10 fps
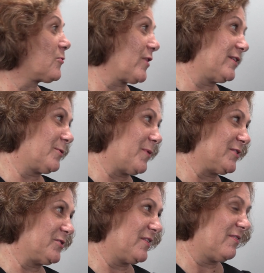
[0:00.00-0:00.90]
a great
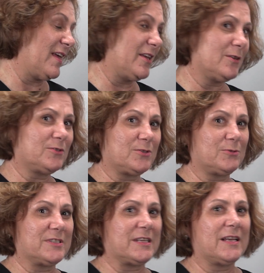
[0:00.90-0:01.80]
question. Thank you,
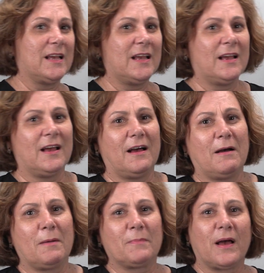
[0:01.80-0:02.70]
Susie.
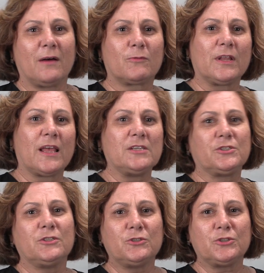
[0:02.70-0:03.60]

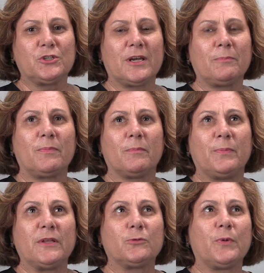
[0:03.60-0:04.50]
Relationship
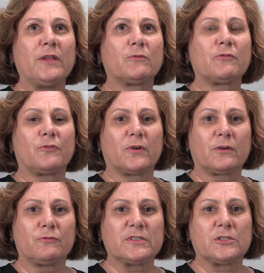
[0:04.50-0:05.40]
between
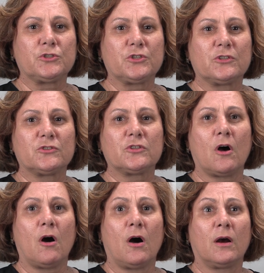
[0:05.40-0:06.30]
referring physicians
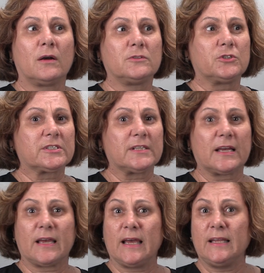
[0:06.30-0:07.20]
are just
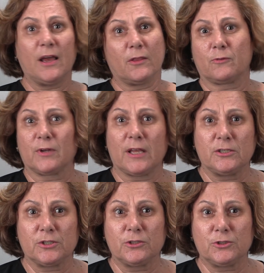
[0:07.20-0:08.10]
like any other
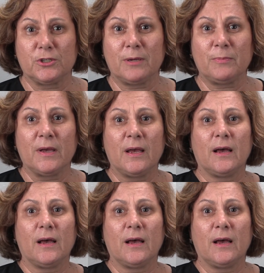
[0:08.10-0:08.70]
relationship,